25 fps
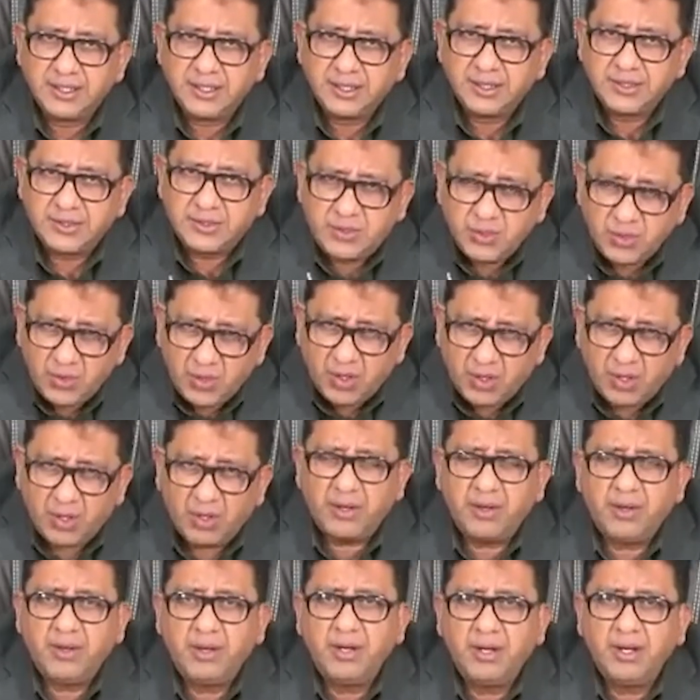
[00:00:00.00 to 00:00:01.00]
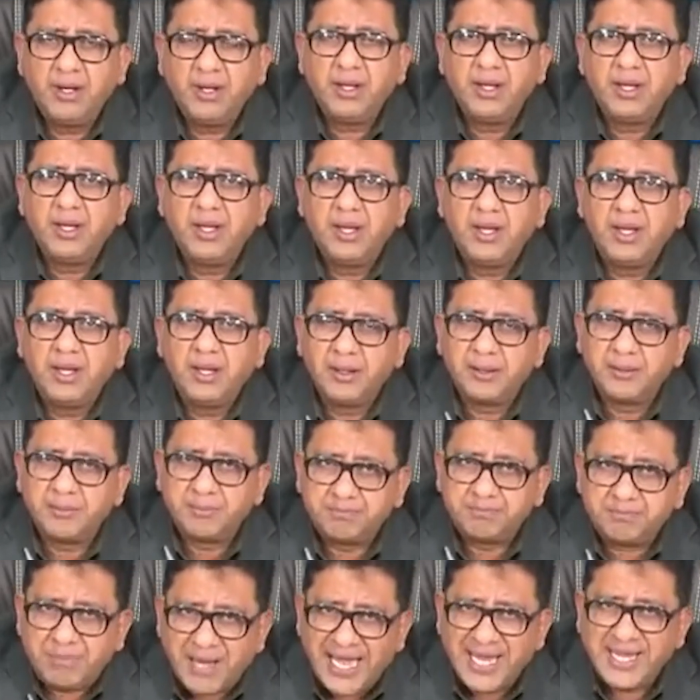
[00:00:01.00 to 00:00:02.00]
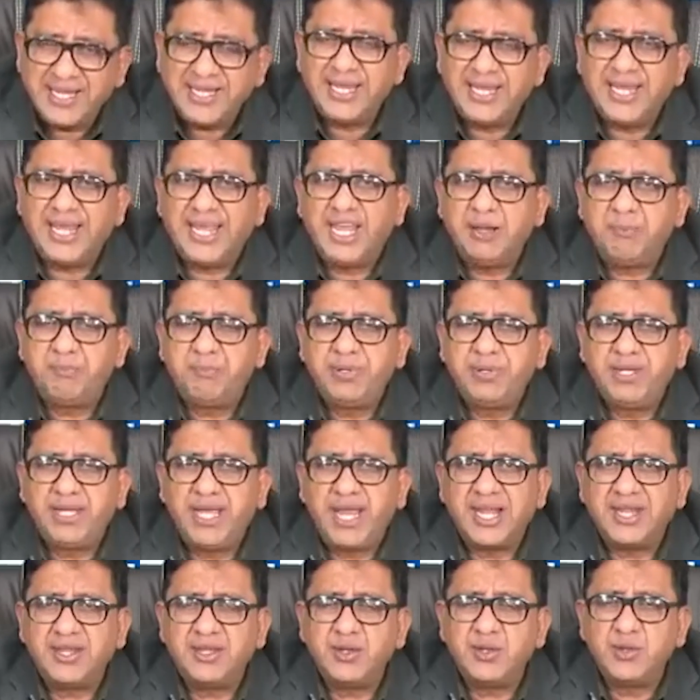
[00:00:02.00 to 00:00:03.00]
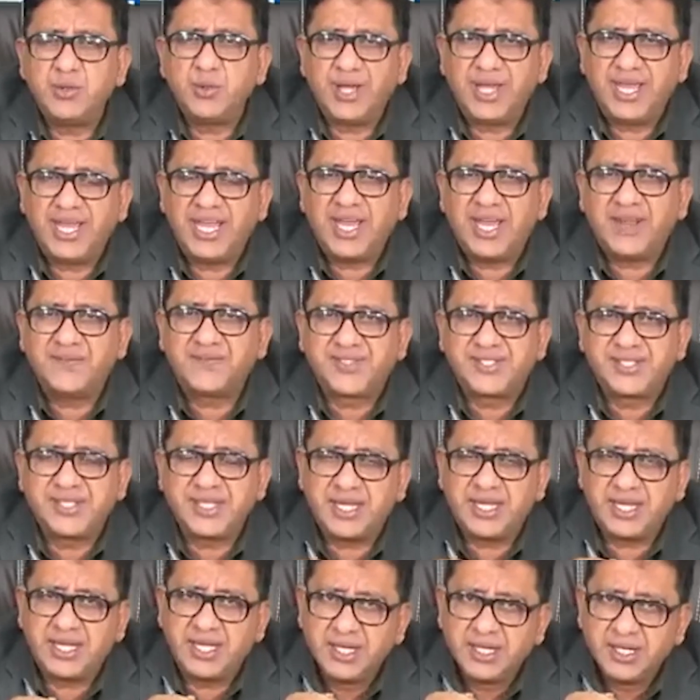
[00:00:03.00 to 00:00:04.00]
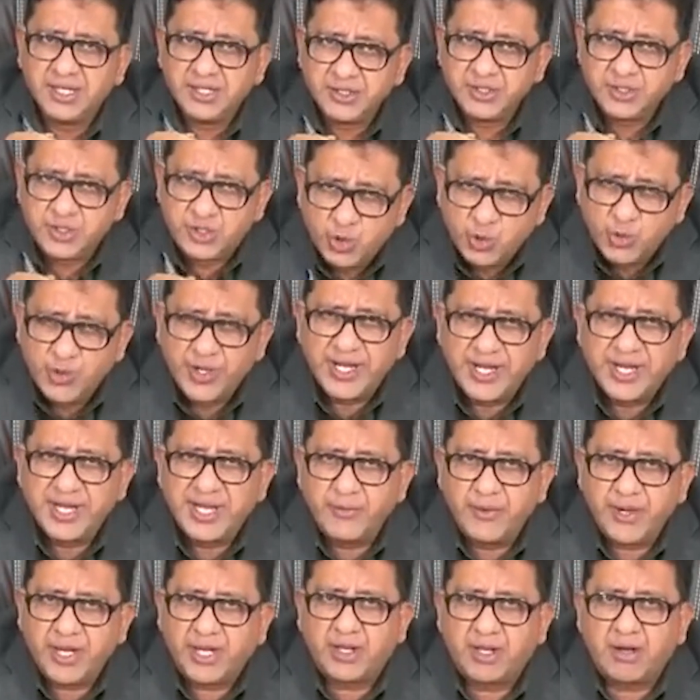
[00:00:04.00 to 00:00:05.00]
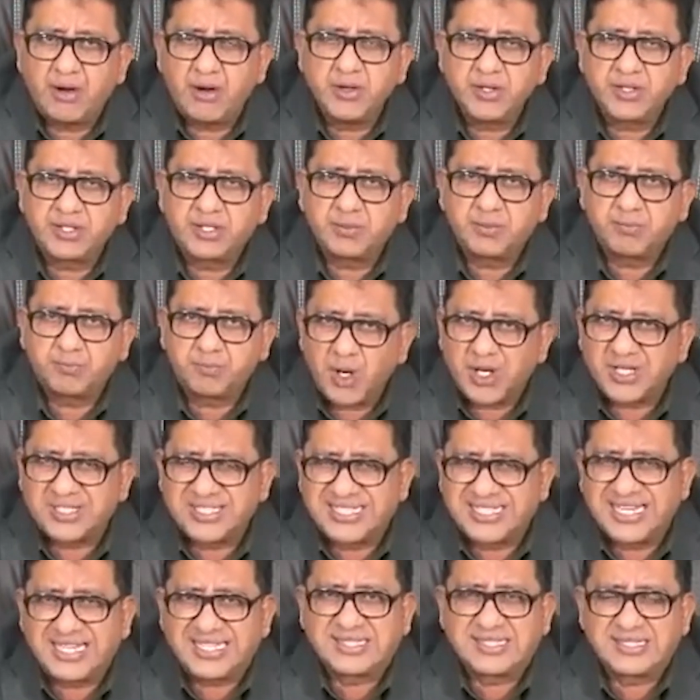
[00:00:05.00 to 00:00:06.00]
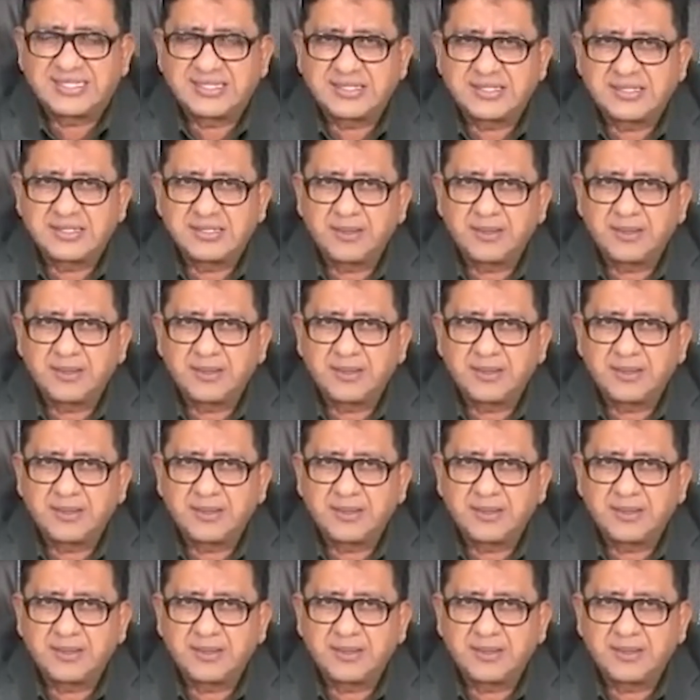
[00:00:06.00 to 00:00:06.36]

to her by the APNU AFC during the recount process.